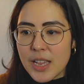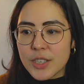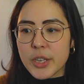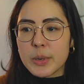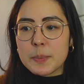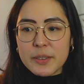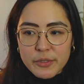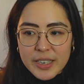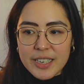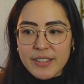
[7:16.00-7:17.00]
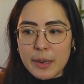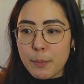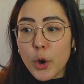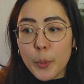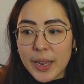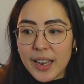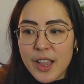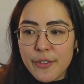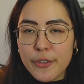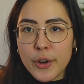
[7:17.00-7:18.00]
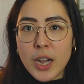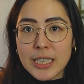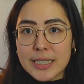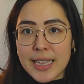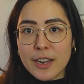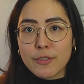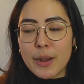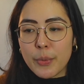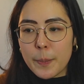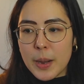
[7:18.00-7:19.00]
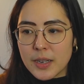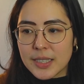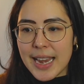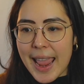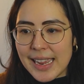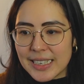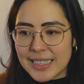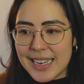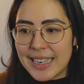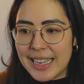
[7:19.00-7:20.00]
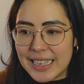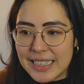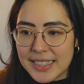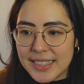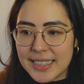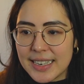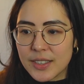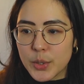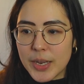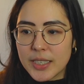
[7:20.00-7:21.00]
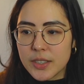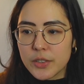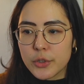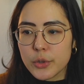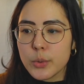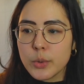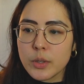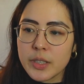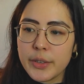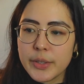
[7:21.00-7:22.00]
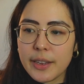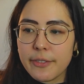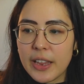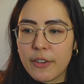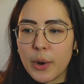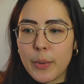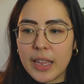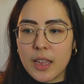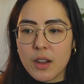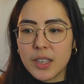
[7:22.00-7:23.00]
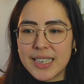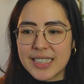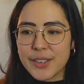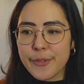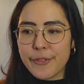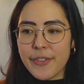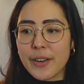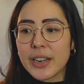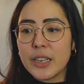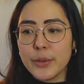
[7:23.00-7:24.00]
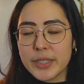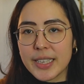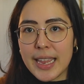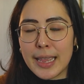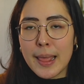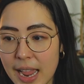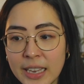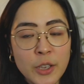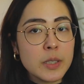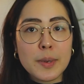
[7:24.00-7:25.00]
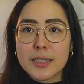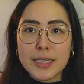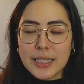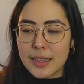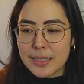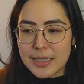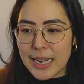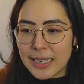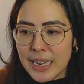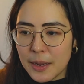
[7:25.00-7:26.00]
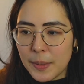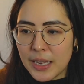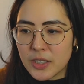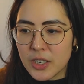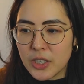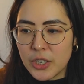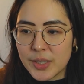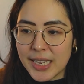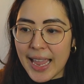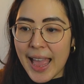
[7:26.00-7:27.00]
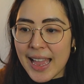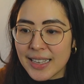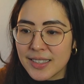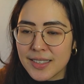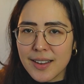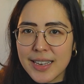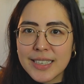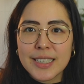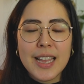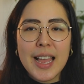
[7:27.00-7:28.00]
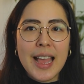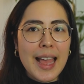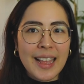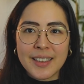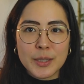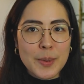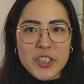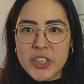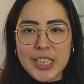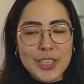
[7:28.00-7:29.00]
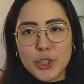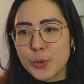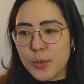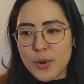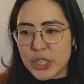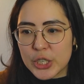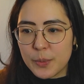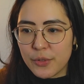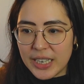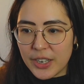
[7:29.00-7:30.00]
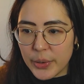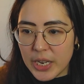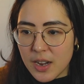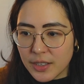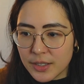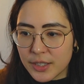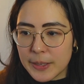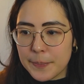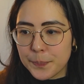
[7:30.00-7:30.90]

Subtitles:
So it's been really, really popular for, I'd say, around the past 8 to 10 years to knit sweaters and shawls using fingering weight yarn knitted very loosely. And you especially see this technique being done using hand-dyed and especially superwash merino yarns.